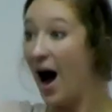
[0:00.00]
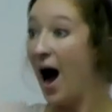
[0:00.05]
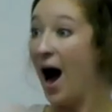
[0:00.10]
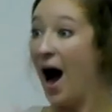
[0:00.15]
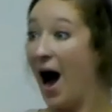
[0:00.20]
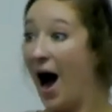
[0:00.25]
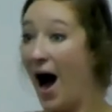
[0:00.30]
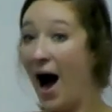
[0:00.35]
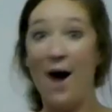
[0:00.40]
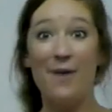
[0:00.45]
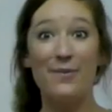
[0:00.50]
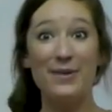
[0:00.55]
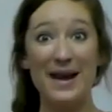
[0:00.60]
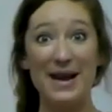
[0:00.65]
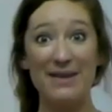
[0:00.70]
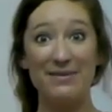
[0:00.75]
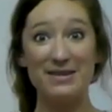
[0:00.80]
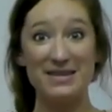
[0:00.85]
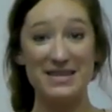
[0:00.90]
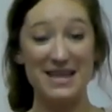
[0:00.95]
we
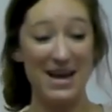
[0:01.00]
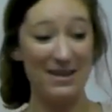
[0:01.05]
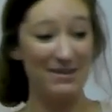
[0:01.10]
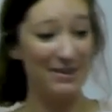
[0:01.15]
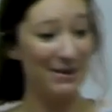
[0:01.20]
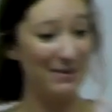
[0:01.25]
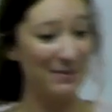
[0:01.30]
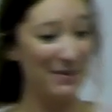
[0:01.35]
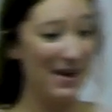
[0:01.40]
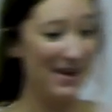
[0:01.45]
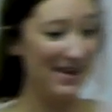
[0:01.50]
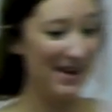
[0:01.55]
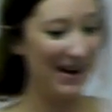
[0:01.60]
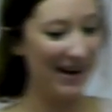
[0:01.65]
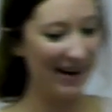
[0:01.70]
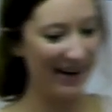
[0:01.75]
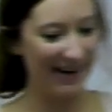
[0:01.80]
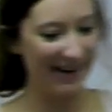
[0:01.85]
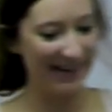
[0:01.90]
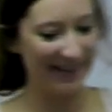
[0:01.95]
have
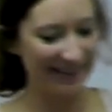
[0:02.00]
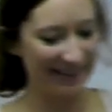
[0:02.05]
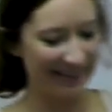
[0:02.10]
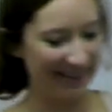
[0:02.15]
another winner.